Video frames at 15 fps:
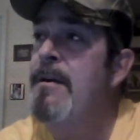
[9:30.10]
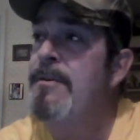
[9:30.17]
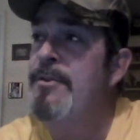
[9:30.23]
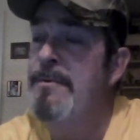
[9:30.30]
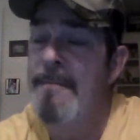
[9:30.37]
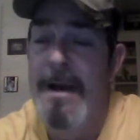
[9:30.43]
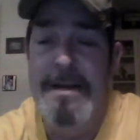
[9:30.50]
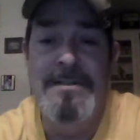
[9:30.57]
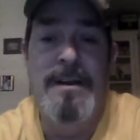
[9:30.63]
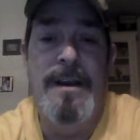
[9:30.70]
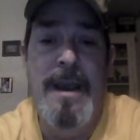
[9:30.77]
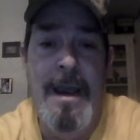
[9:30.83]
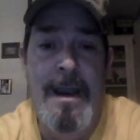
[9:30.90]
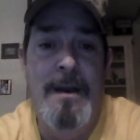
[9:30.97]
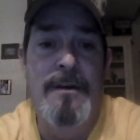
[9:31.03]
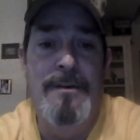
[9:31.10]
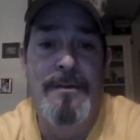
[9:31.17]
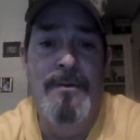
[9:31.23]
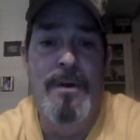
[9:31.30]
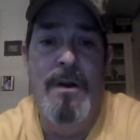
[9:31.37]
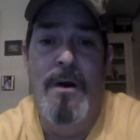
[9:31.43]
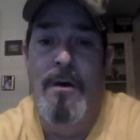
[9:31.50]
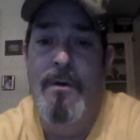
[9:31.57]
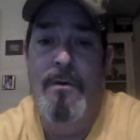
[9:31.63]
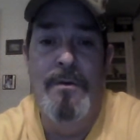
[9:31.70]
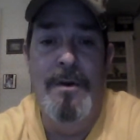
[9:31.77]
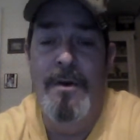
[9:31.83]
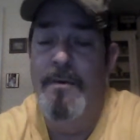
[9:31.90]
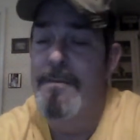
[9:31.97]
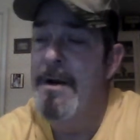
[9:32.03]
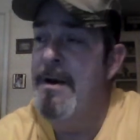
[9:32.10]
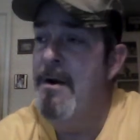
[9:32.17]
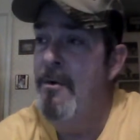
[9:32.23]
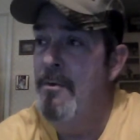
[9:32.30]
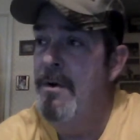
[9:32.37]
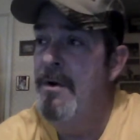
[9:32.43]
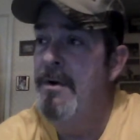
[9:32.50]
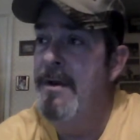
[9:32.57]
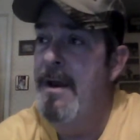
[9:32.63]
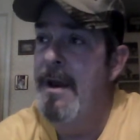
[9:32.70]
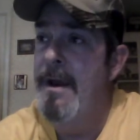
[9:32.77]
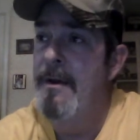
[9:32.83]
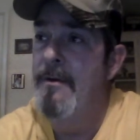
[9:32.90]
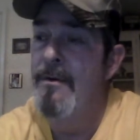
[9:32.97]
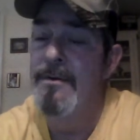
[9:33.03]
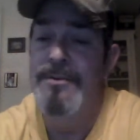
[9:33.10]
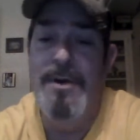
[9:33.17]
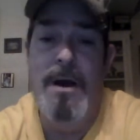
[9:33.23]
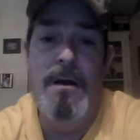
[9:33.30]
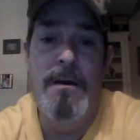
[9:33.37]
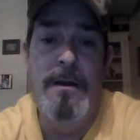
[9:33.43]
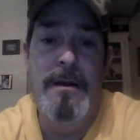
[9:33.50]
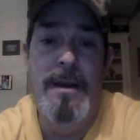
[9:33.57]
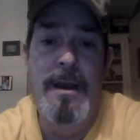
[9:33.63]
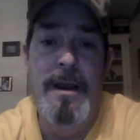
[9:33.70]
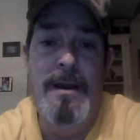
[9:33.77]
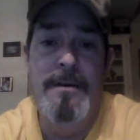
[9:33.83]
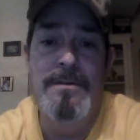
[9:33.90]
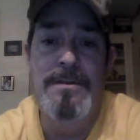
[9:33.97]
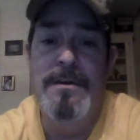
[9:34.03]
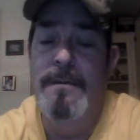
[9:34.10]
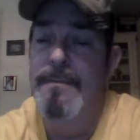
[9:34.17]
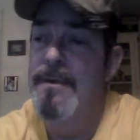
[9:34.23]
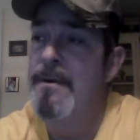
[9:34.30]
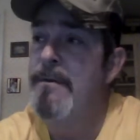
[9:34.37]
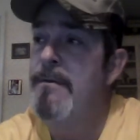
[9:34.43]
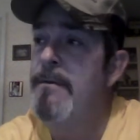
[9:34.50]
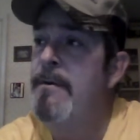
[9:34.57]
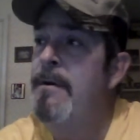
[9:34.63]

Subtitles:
She bakes a cake or 2 along, big coconut cake or a chocolate cake or something.